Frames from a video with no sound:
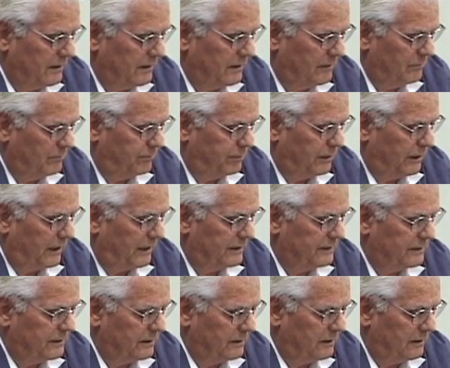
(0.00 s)
and
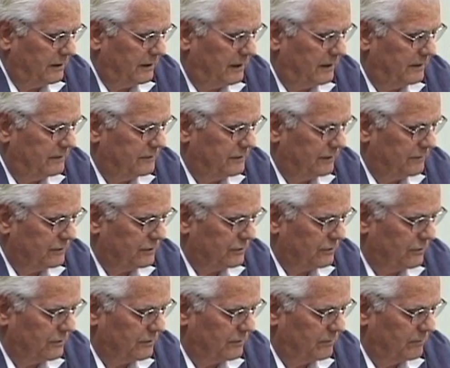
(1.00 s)
blight the leaves of
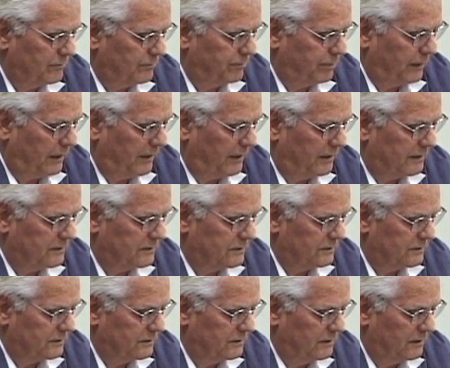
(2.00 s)
certain
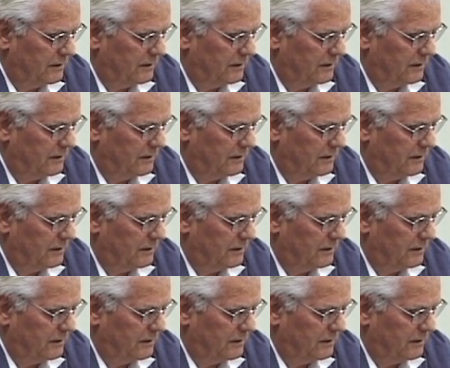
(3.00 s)
plants,